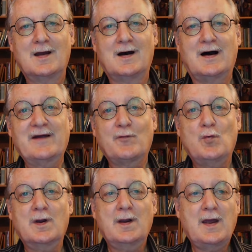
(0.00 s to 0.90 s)
Hi
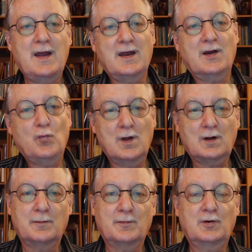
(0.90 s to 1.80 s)
everyone, and
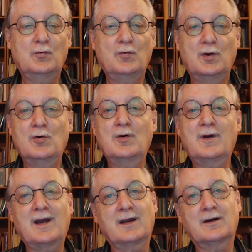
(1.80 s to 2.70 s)
welcome to Jung
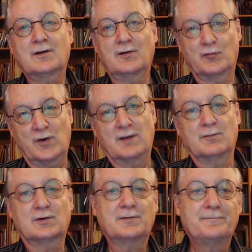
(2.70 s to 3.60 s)
and
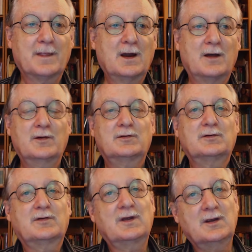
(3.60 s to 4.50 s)
Dreams. This
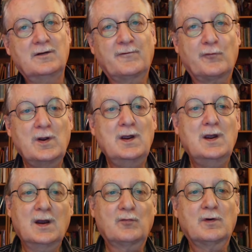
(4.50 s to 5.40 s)
is the free
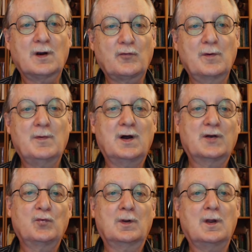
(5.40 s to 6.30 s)
introductory
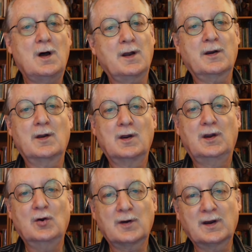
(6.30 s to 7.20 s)
module on
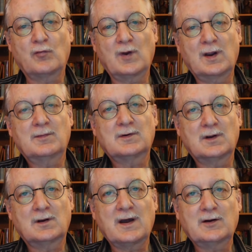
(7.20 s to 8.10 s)
Jung and Dreams
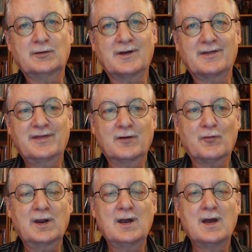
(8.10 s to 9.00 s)
entitled
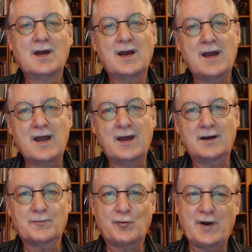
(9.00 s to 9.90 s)
Theory
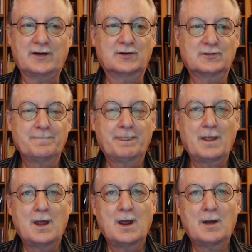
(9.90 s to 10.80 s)
and Practice.
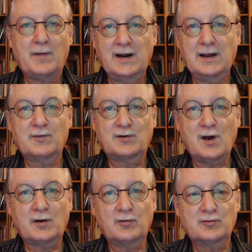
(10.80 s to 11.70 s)
My name is
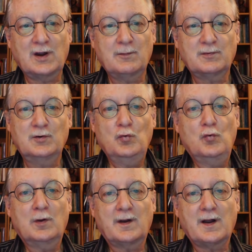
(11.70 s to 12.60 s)
Dr. James
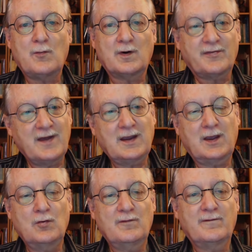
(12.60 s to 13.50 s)
Newell, and I want to thank
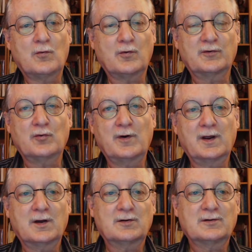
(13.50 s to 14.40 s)
you for
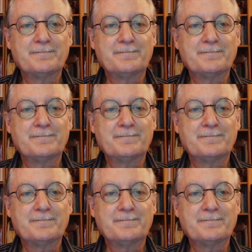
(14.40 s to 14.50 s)
joining us.